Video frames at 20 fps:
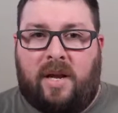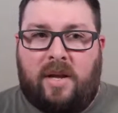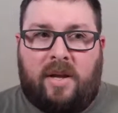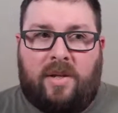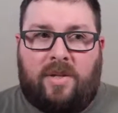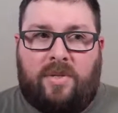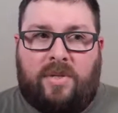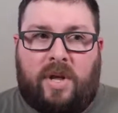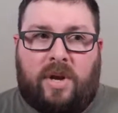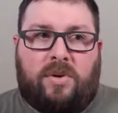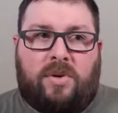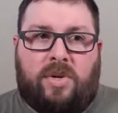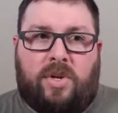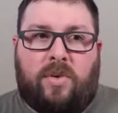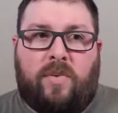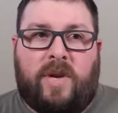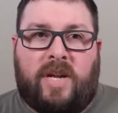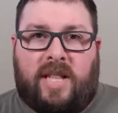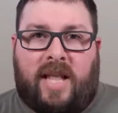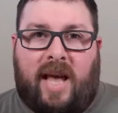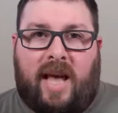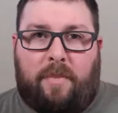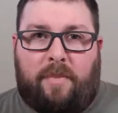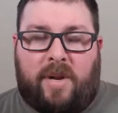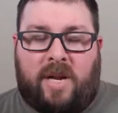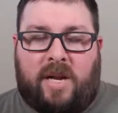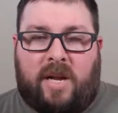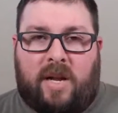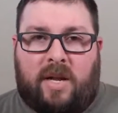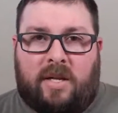They're doing that
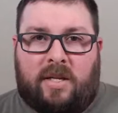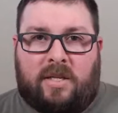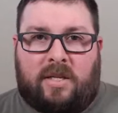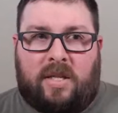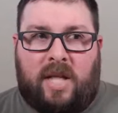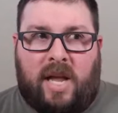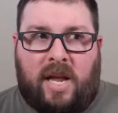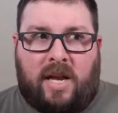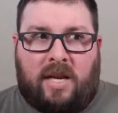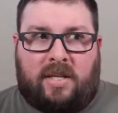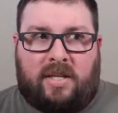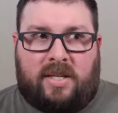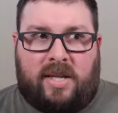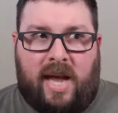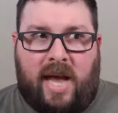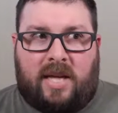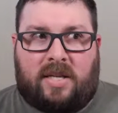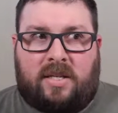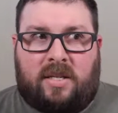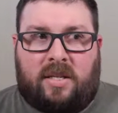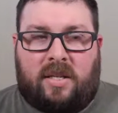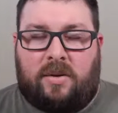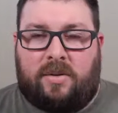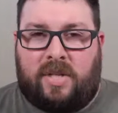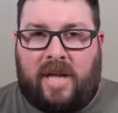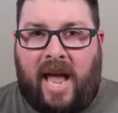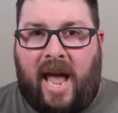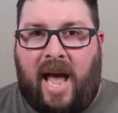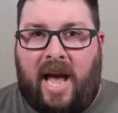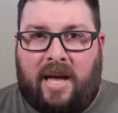because they test those
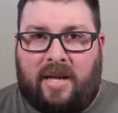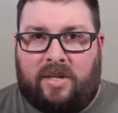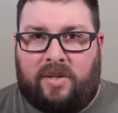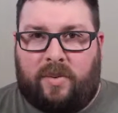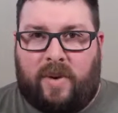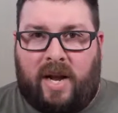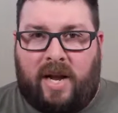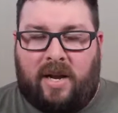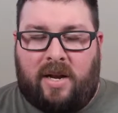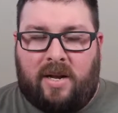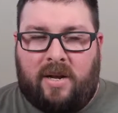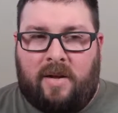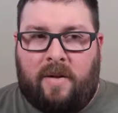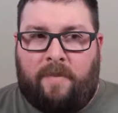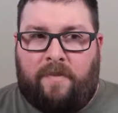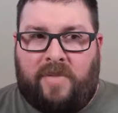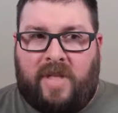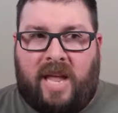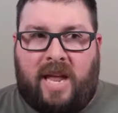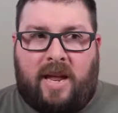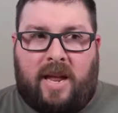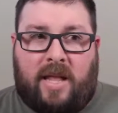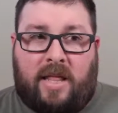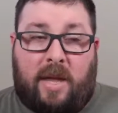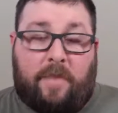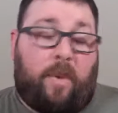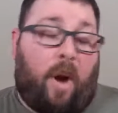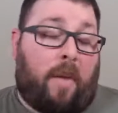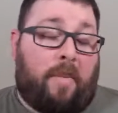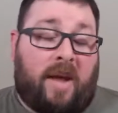ads, right? They
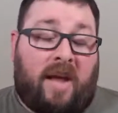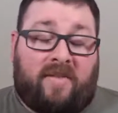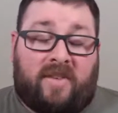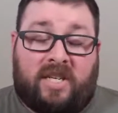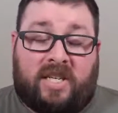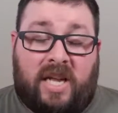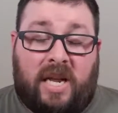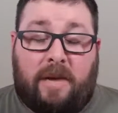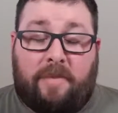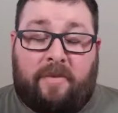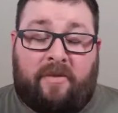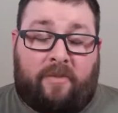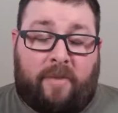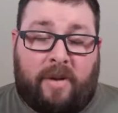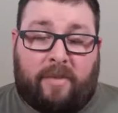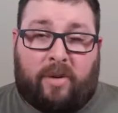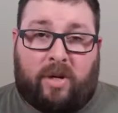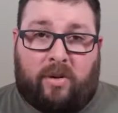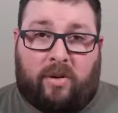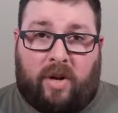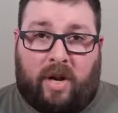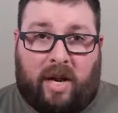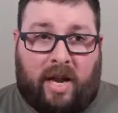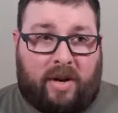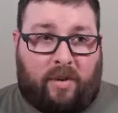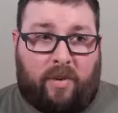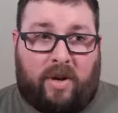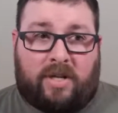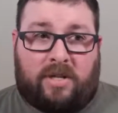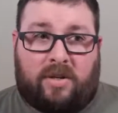probably have a team of people doing it. Like
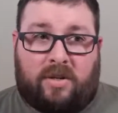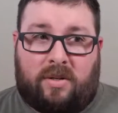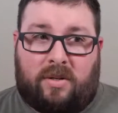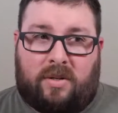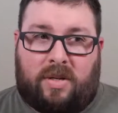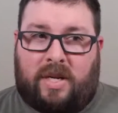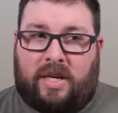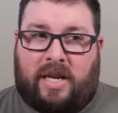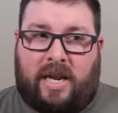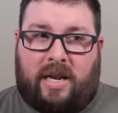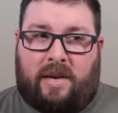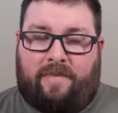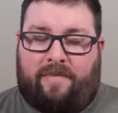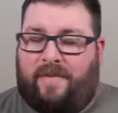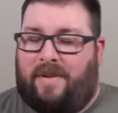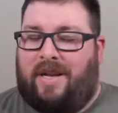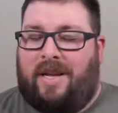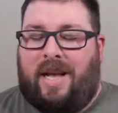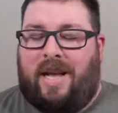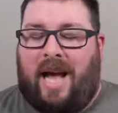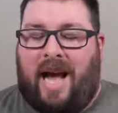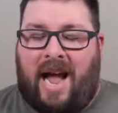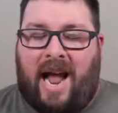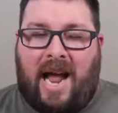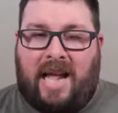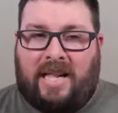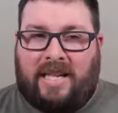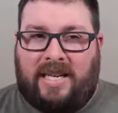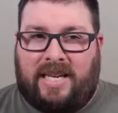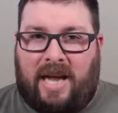Russell, I
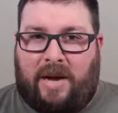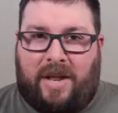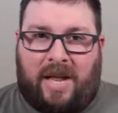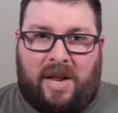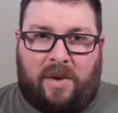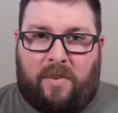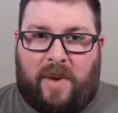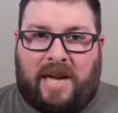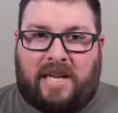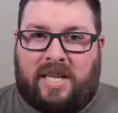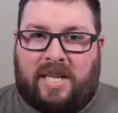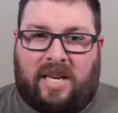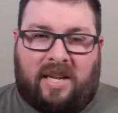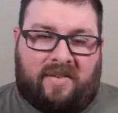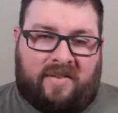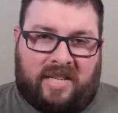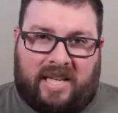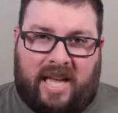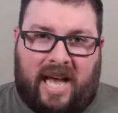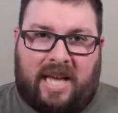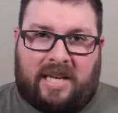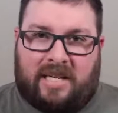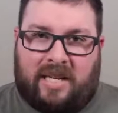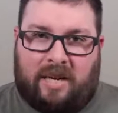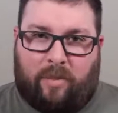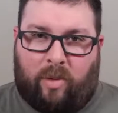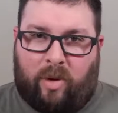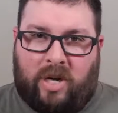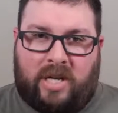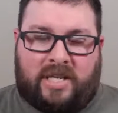highly doubt he writes any of his ads
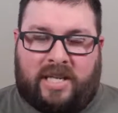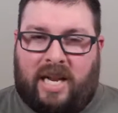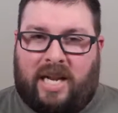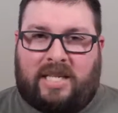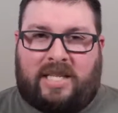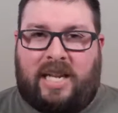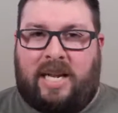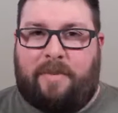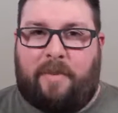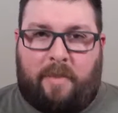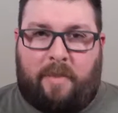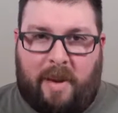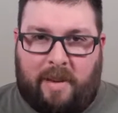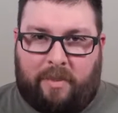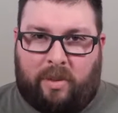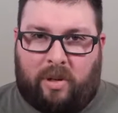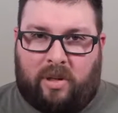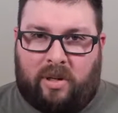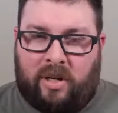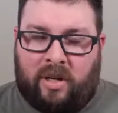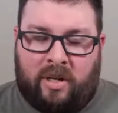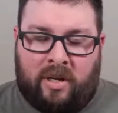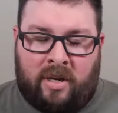anymore. He's got a team of people,